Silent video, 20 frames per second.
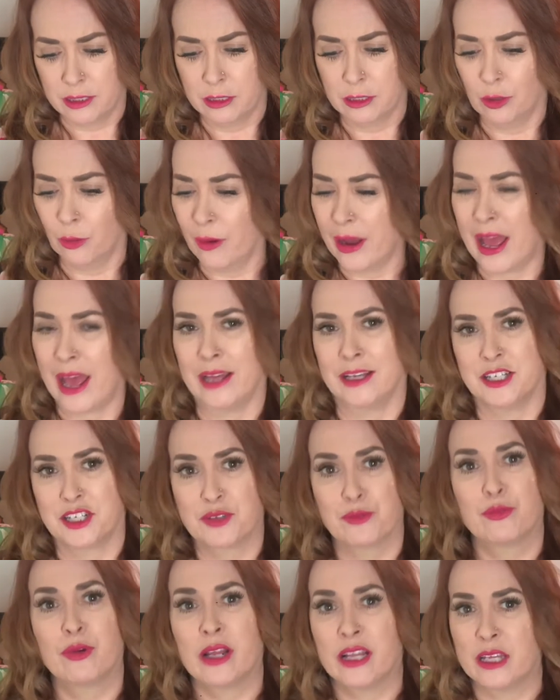Luann is
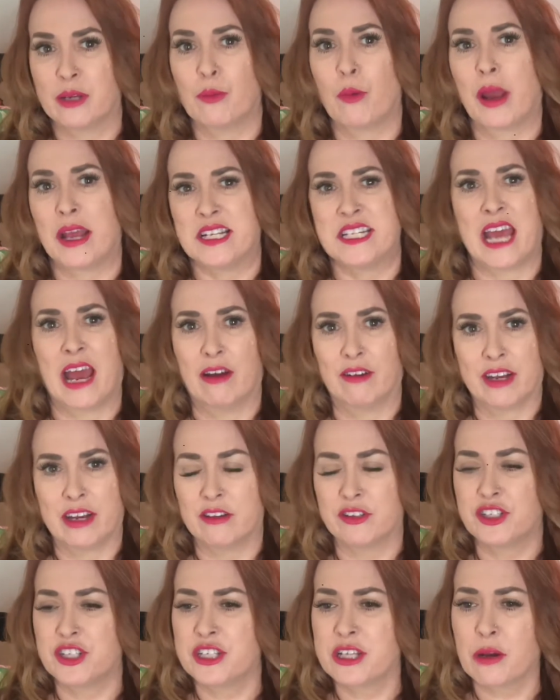really way down here,
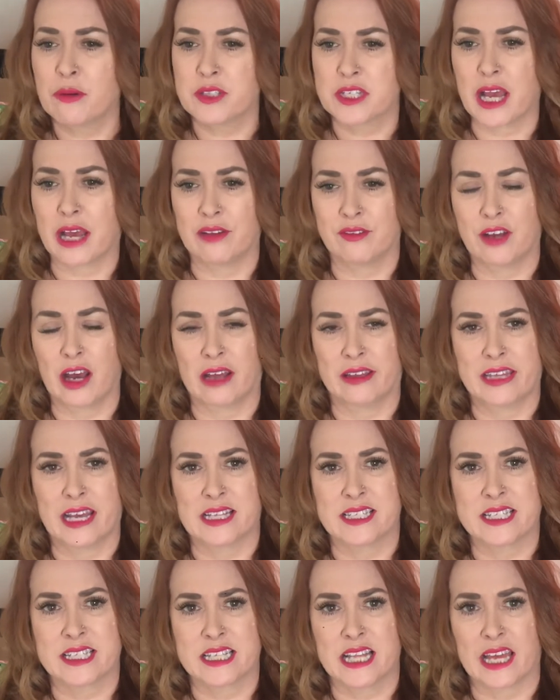and she's always kind of got
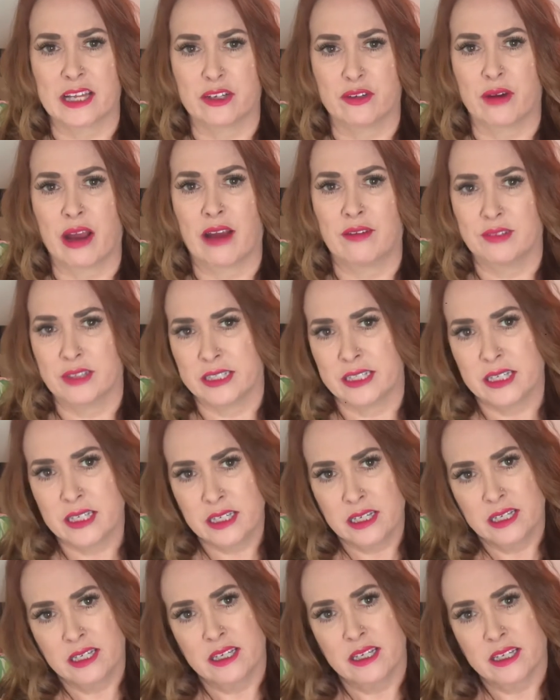that slight gravelly,
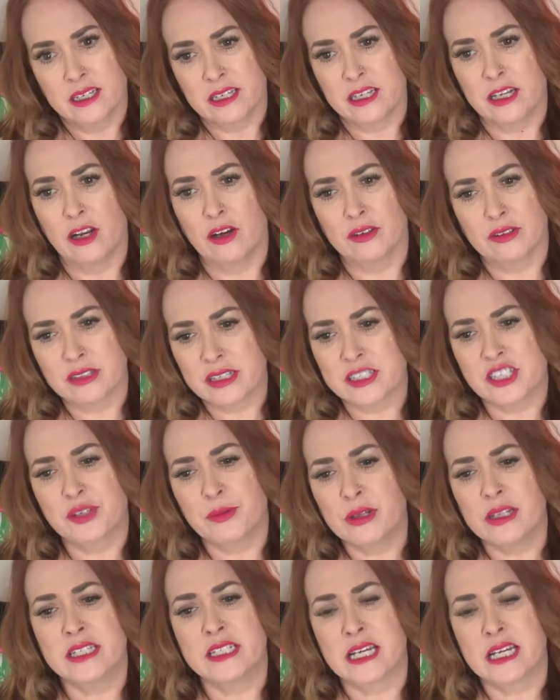she really